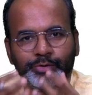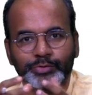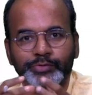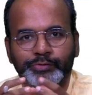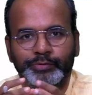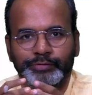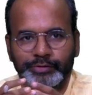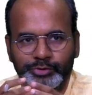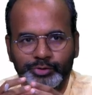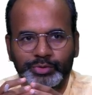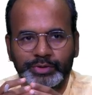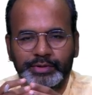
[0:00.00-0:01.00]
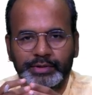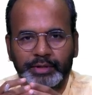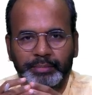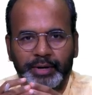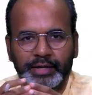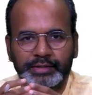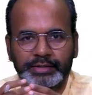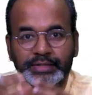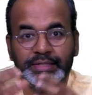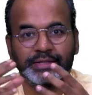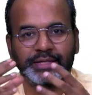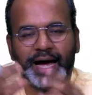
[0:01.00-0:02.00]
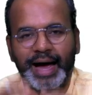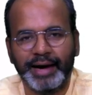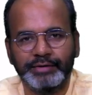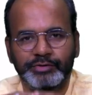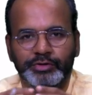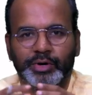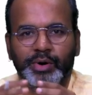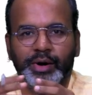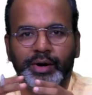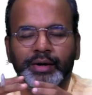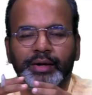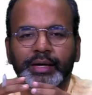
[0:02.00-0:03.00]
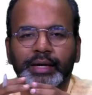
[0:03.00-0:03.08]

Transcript: useful for the students in the past is this hands-on